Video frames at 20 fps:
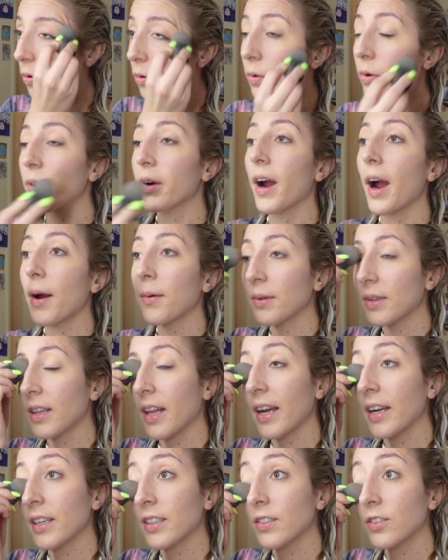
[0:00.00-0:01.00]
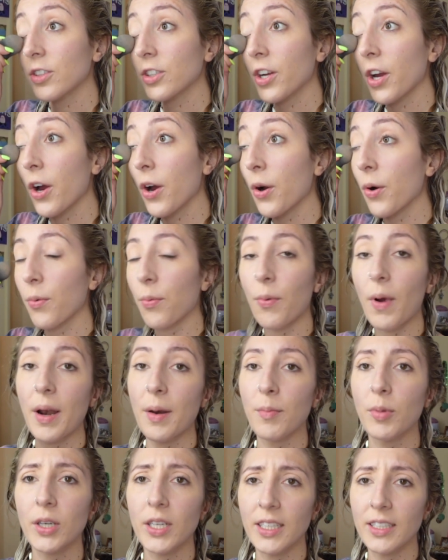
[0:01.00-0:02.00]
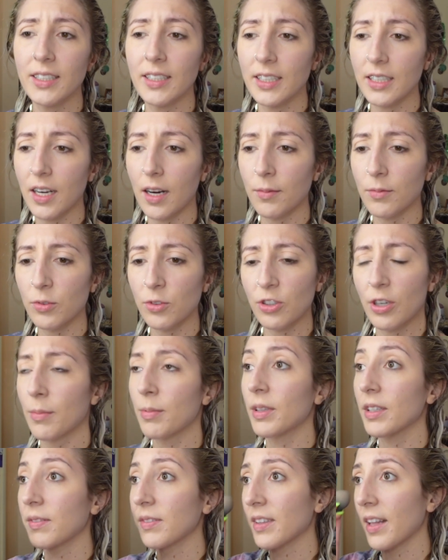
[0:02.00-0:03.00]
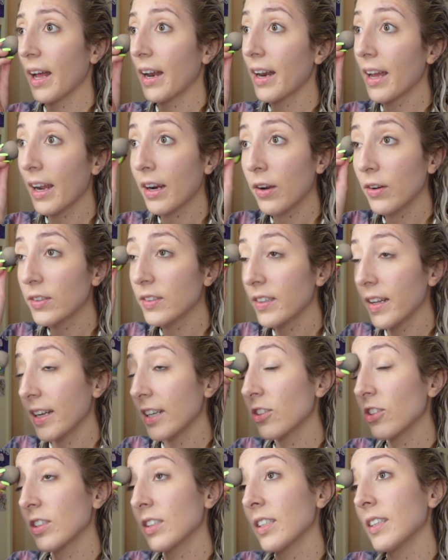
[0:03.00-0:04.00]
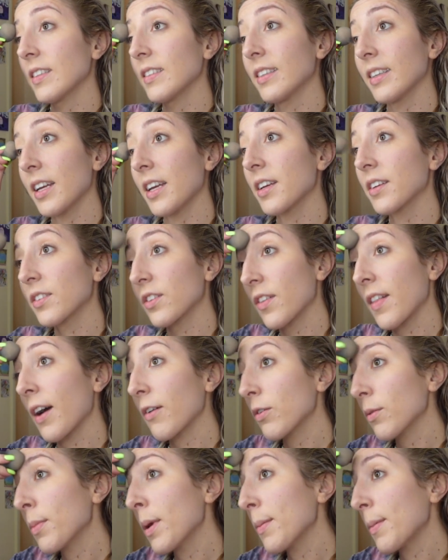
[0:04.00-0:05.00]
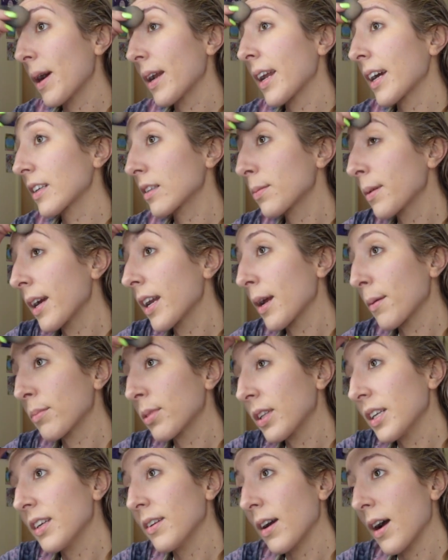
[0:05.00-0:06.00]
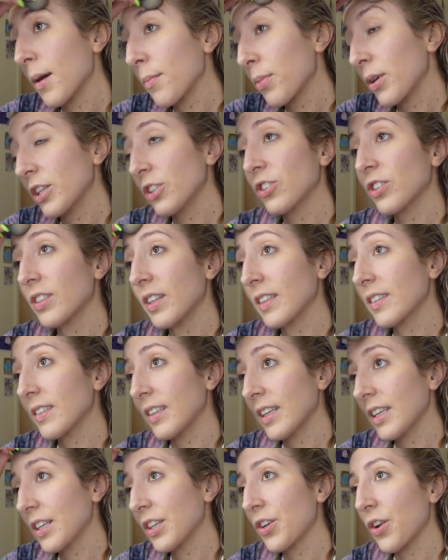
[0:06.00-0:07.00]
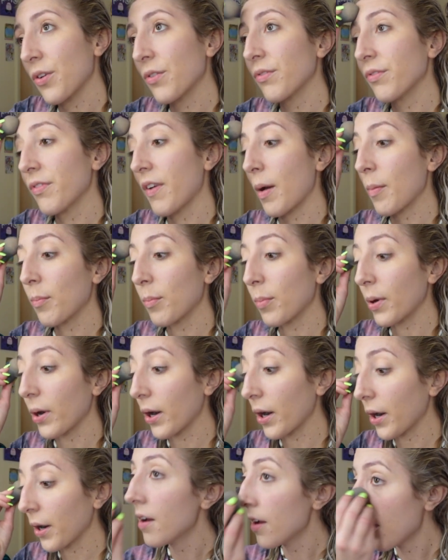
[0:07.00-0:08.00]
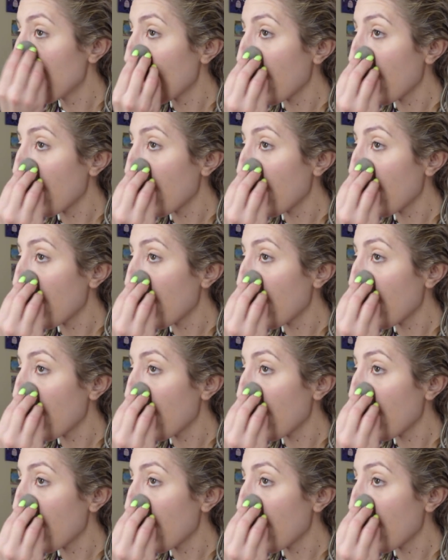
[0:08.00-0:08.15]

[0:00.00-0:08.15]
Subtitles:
or I would like to go when Boogie T comes, which I believe is at Echo Stage in DC. So that would be my next plan. I'm pretty sure that's in November.